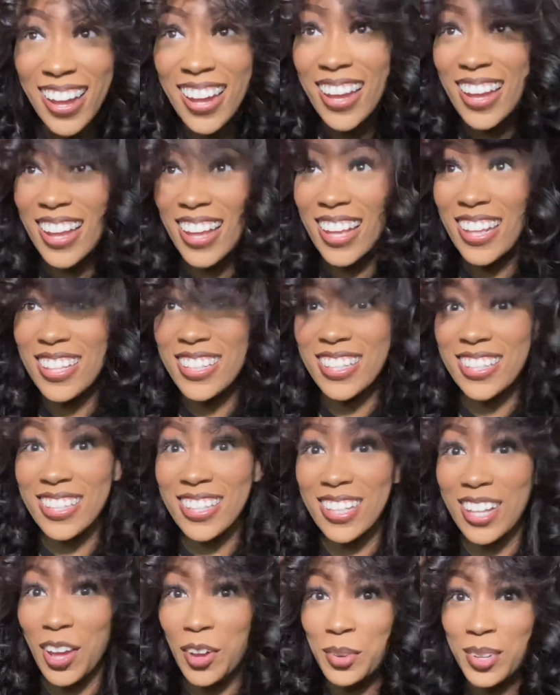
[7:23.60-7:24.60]
it's
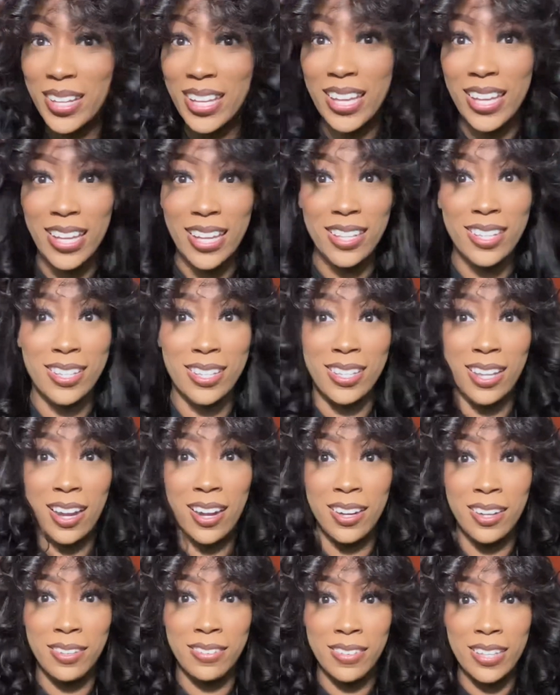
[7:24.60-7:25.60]
low-key
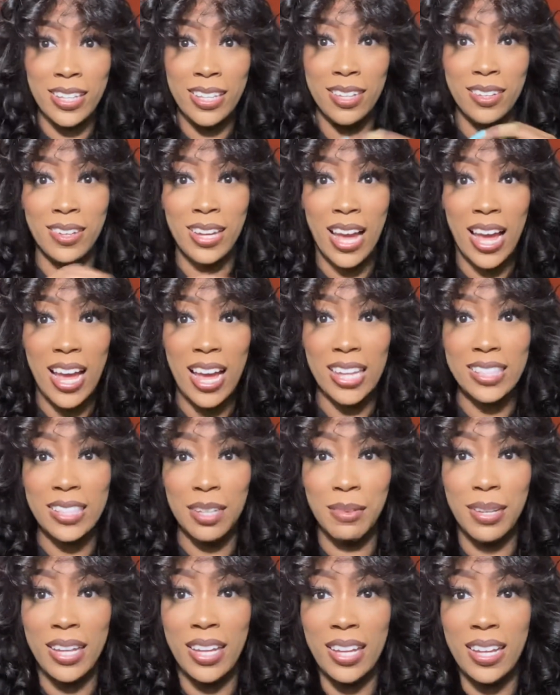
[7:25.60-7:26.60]
serving, you guys.
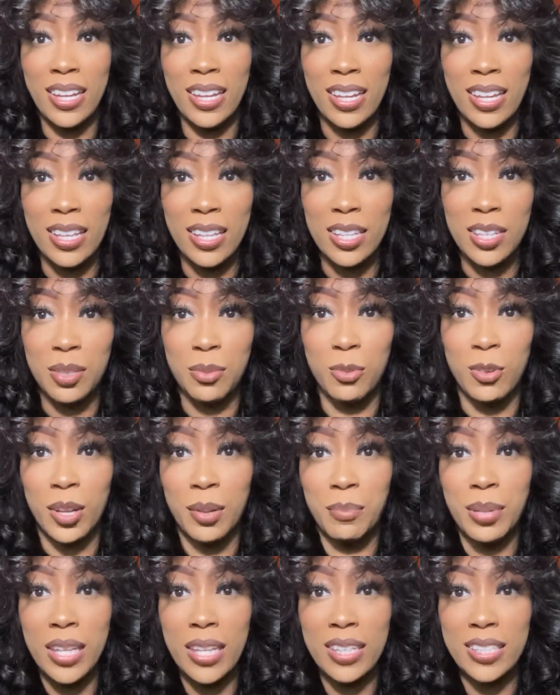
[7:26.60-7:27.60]
This
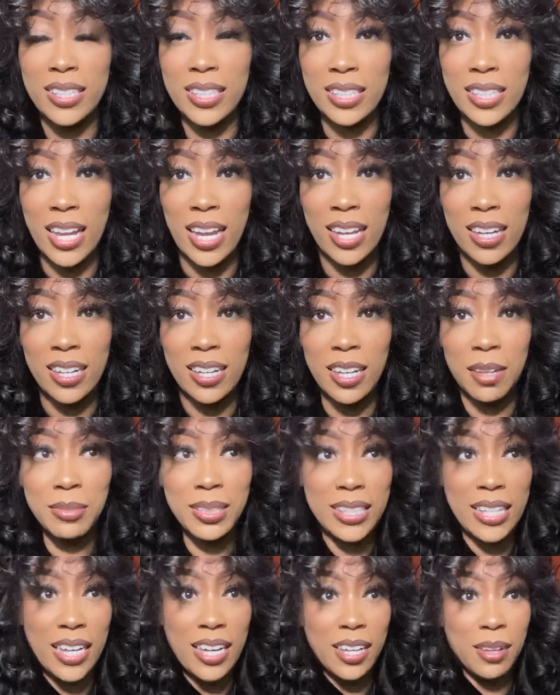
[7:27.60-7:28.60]
one piece is kind of
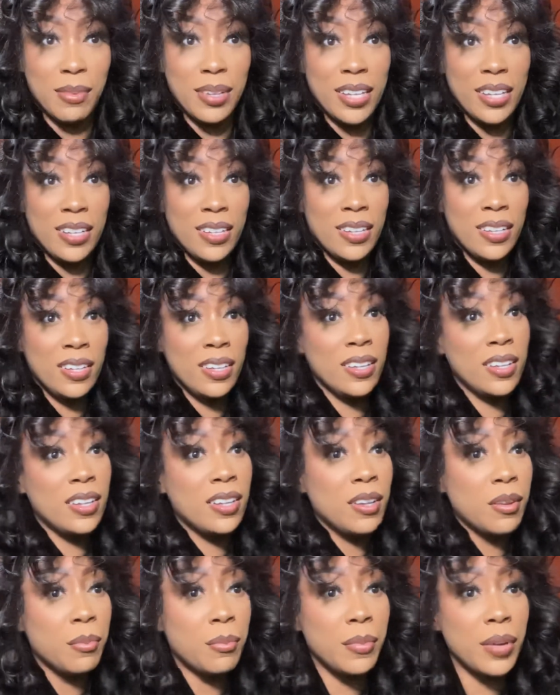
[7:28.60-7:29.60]
upsetting me,
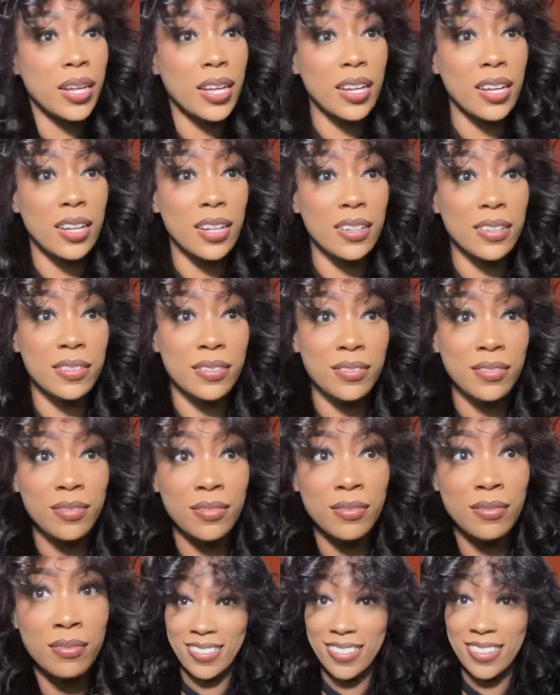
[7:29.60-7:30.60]
but
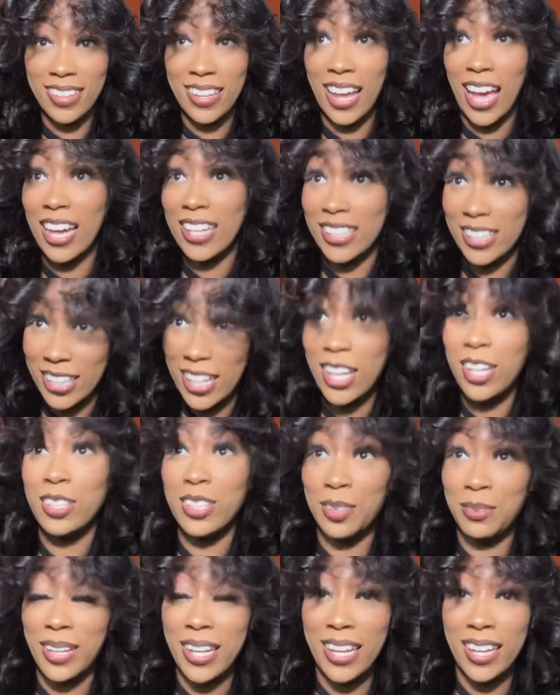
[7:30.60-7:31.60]
excuse
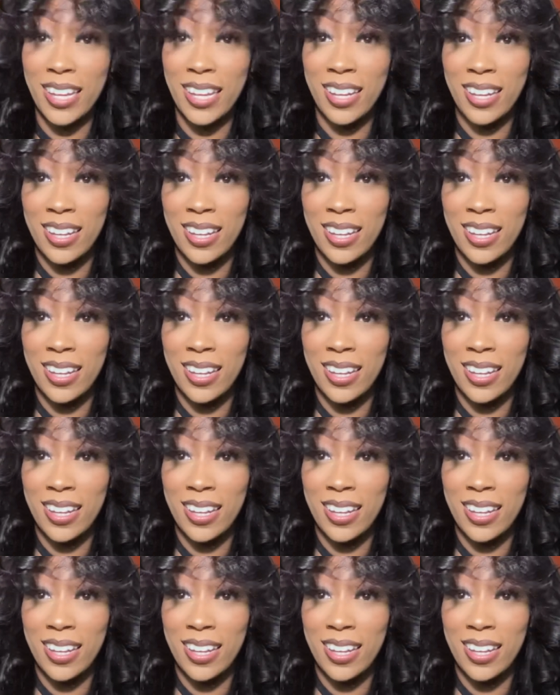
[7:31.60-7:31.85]
me?